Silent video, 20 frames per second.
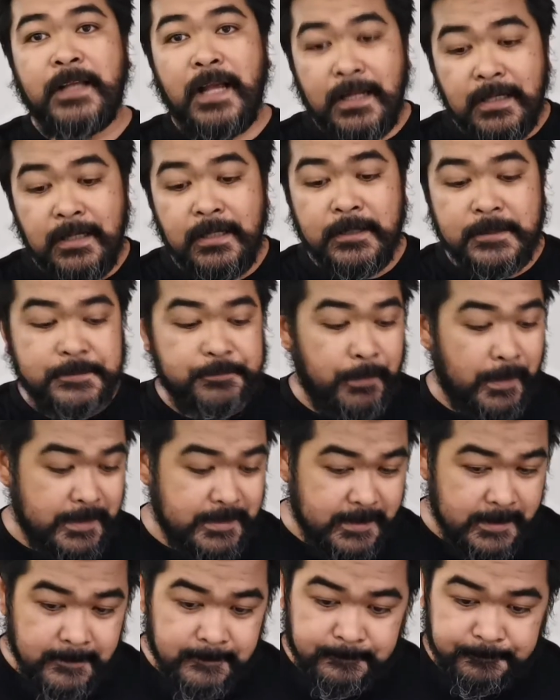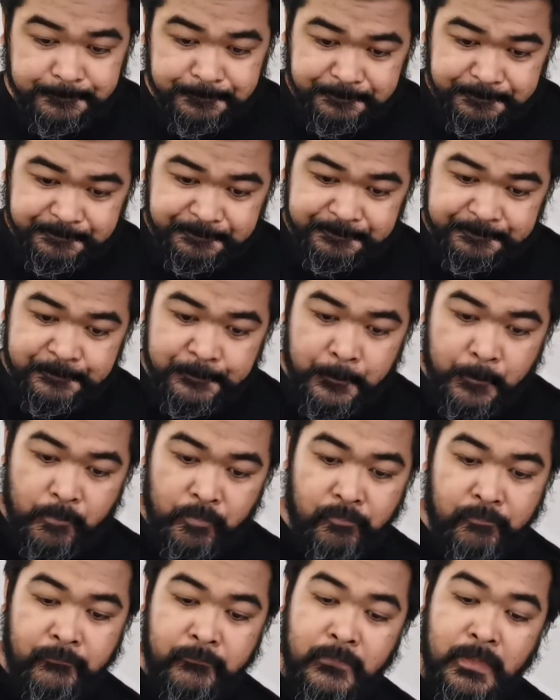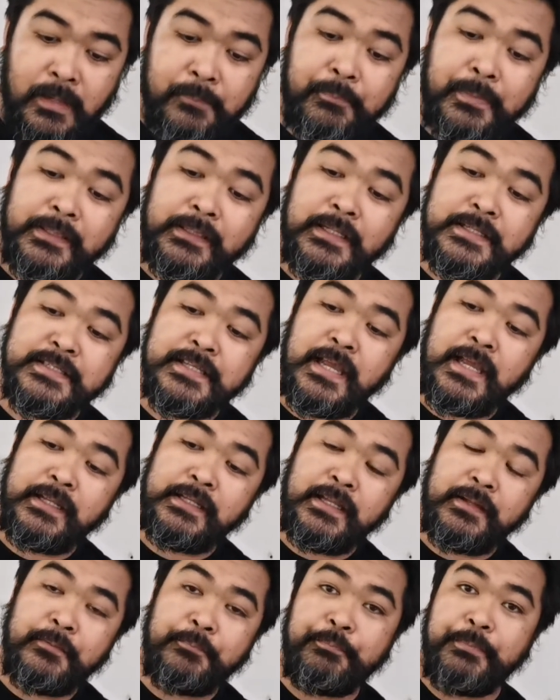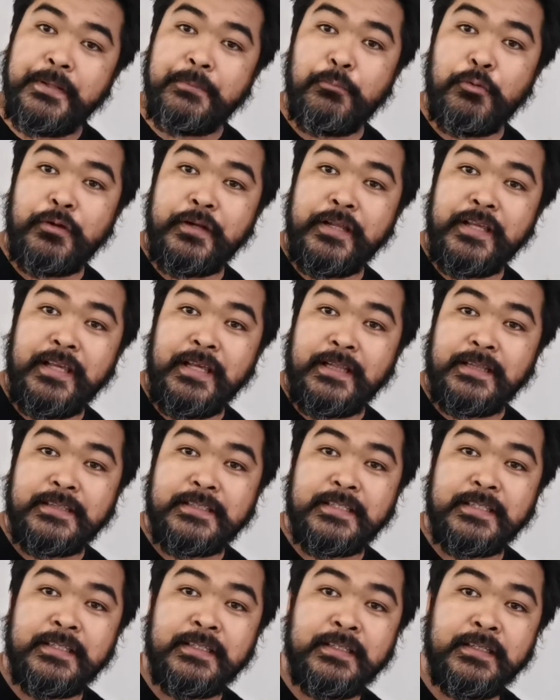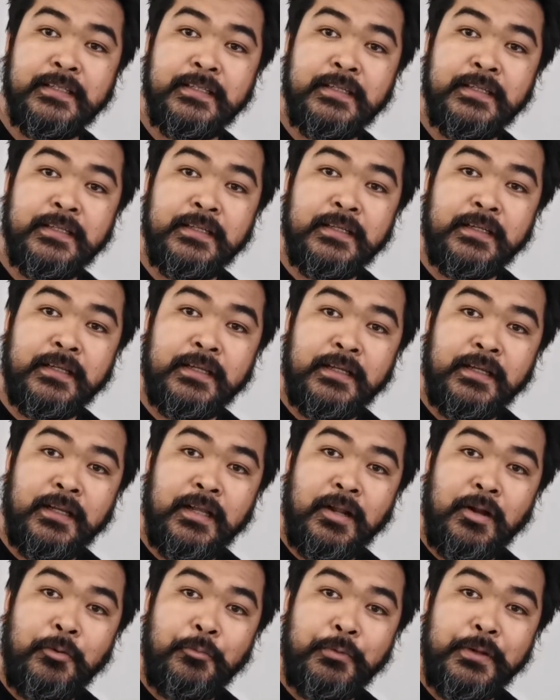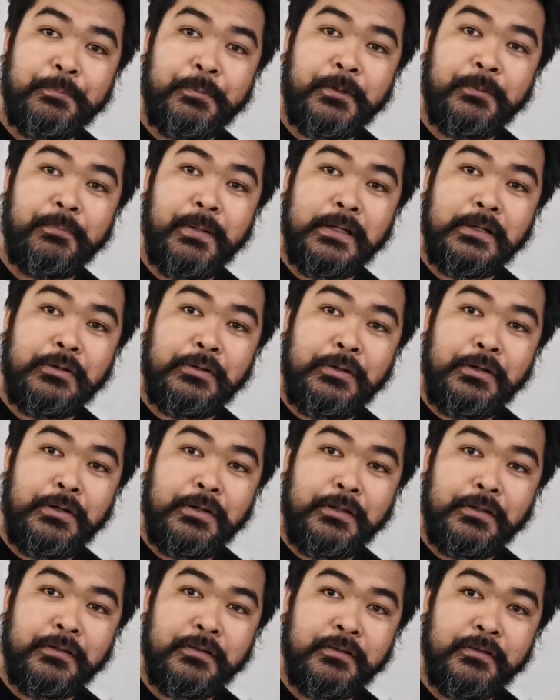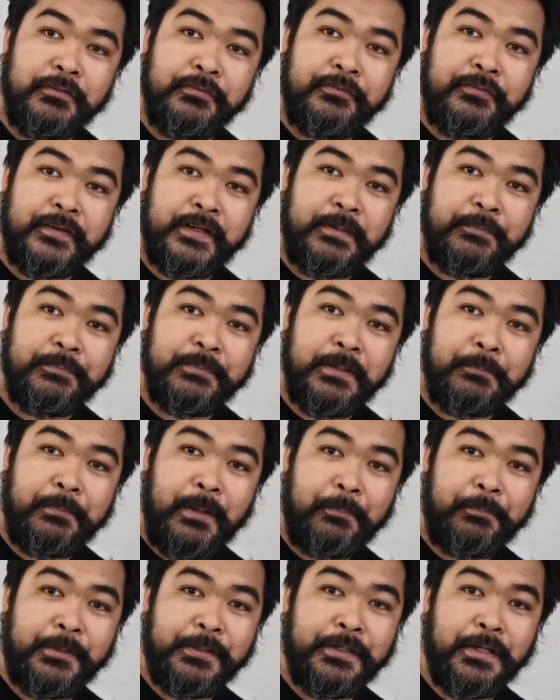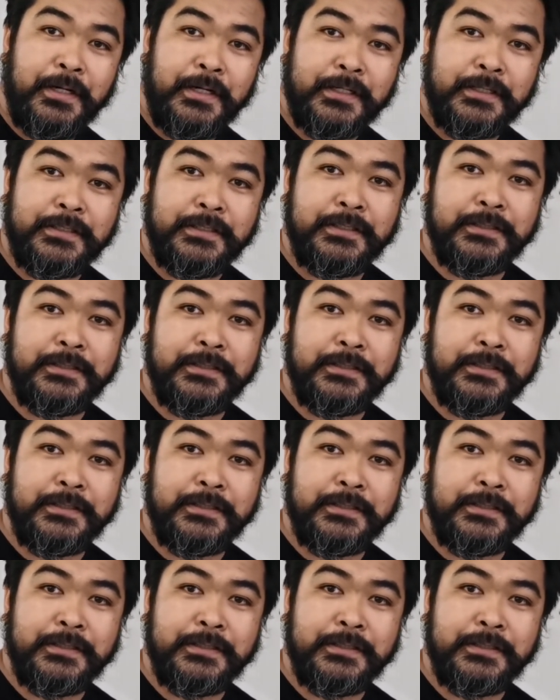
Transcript: little spicy, but let's add a bit more heat. Reaper bagoong from the pepper dock.